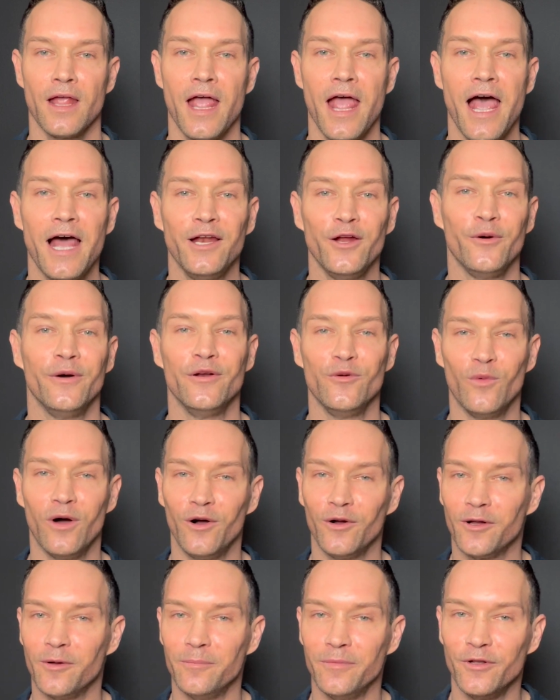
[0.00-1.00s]
Hello and
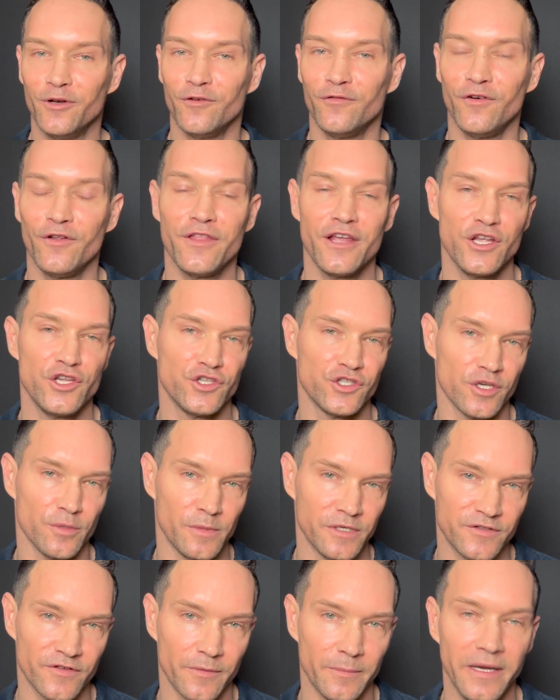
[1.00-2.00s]
welcome, beautiful. Thank you so
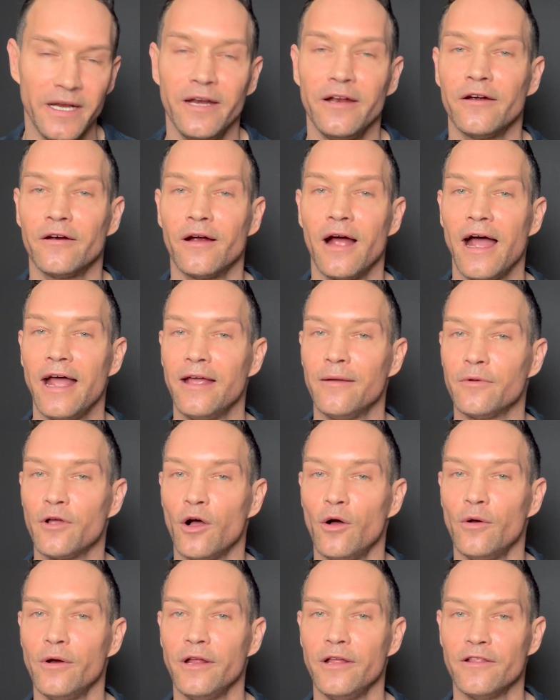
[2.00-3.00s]
much for being here. I am
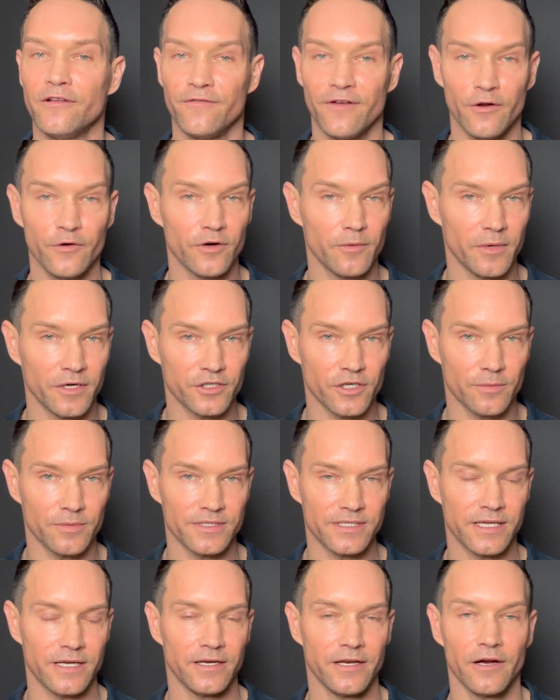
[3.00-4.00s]
Cody, the founder of Montarbo
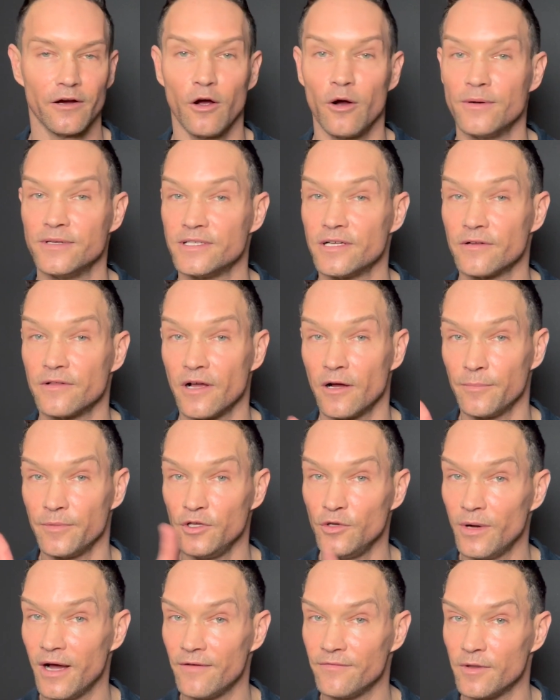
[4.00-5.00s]
Skincare, always here to help
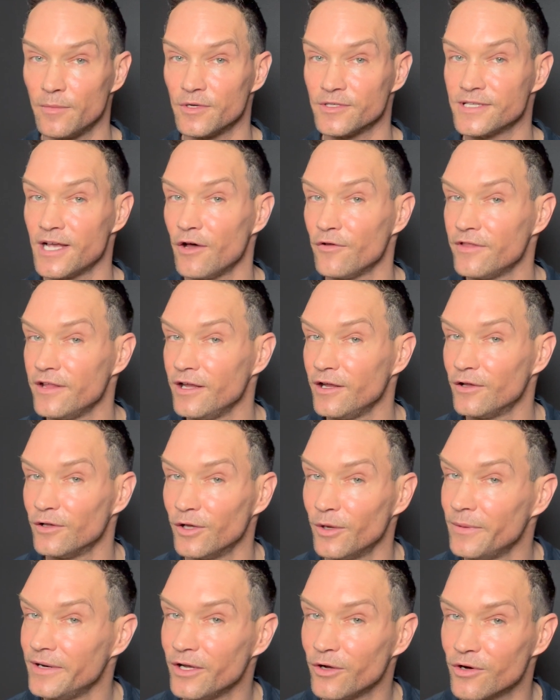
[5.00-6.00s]
you have the most healthy,
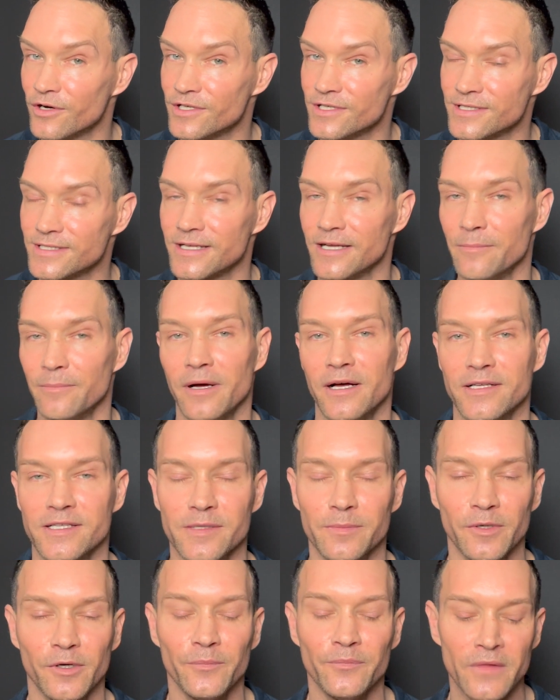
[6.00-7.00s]
glowing, and gorgeous skin
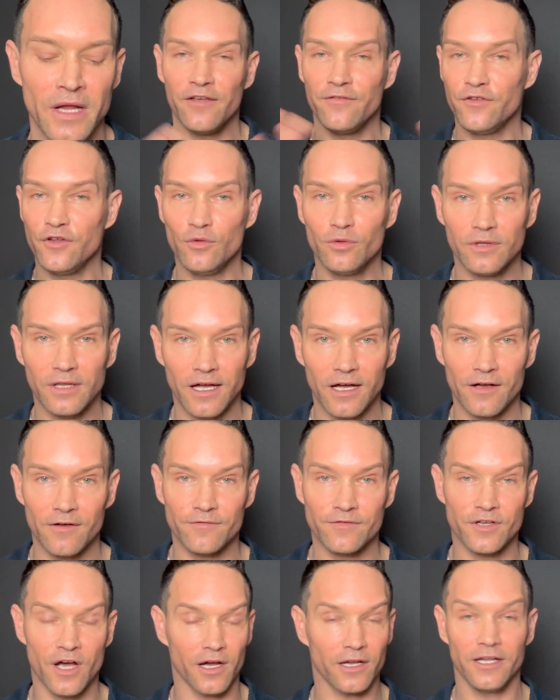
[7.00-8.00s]
possible. If you
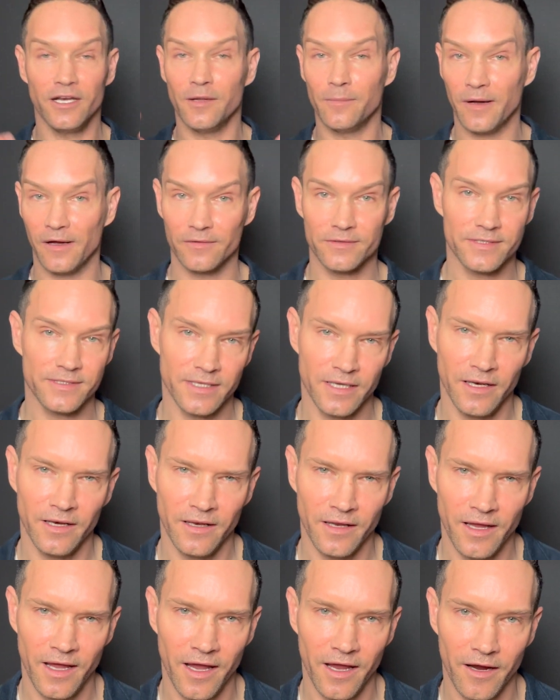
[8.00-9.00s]
love talking about
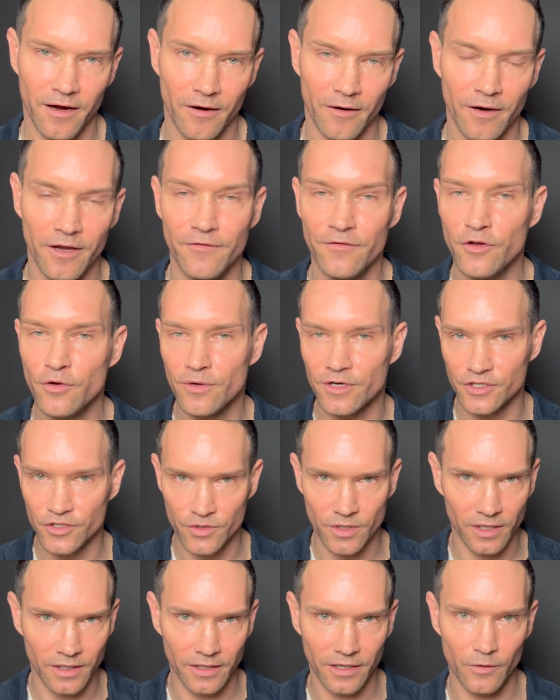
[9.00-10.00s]
skincare, if you are
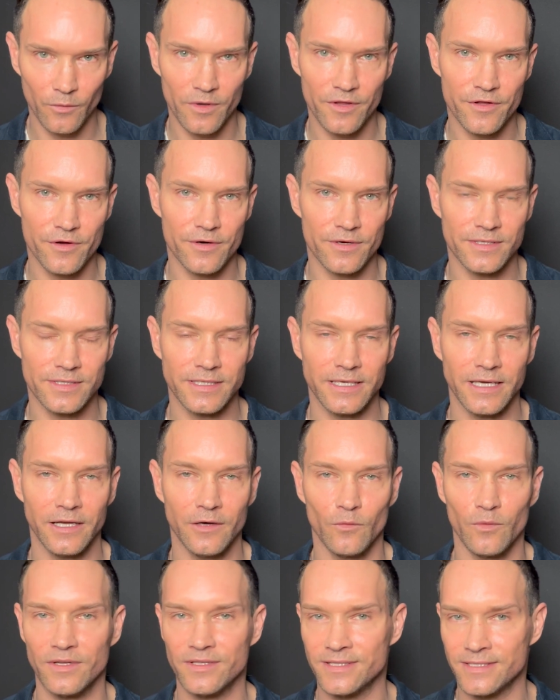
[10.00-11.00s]
struggling with your
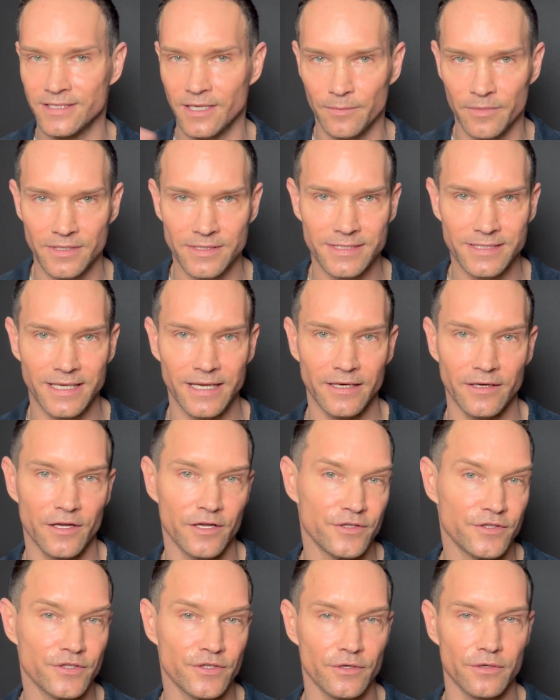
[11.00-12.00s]
skin with stubborn skin
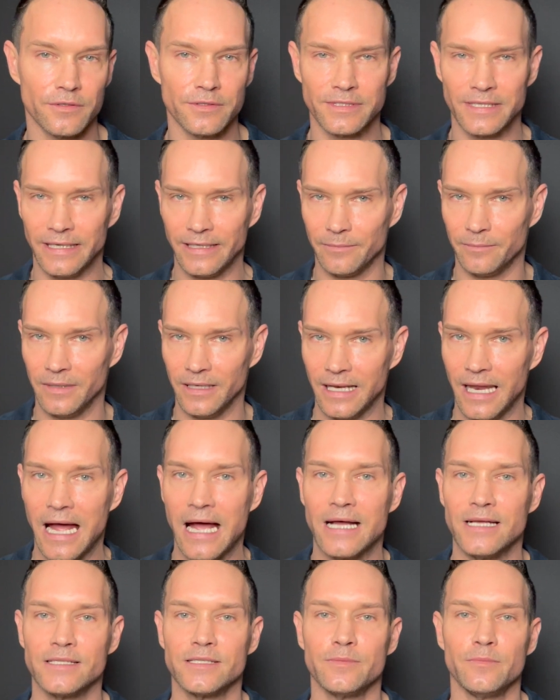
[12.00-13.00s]
concerns like
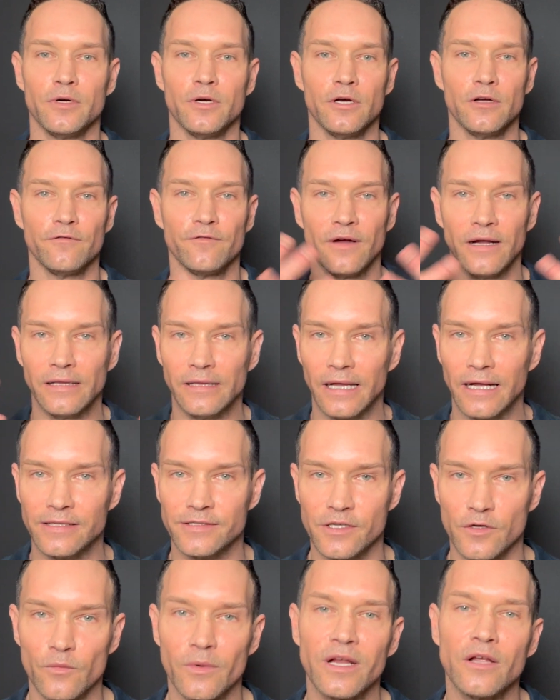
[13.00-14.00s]
melasma, fine lines
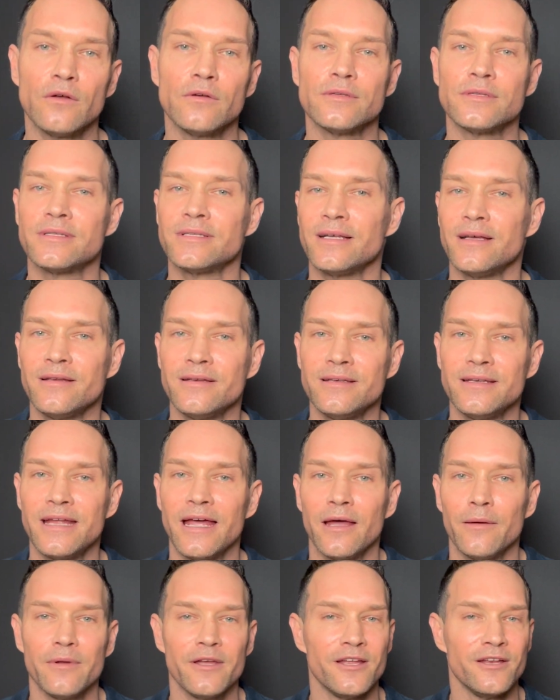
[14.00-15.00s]
and wrinkles, sun
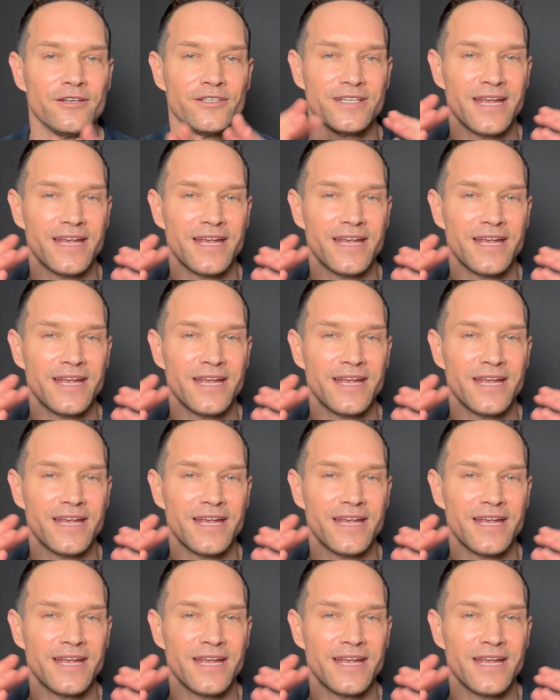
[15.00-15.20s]
damage,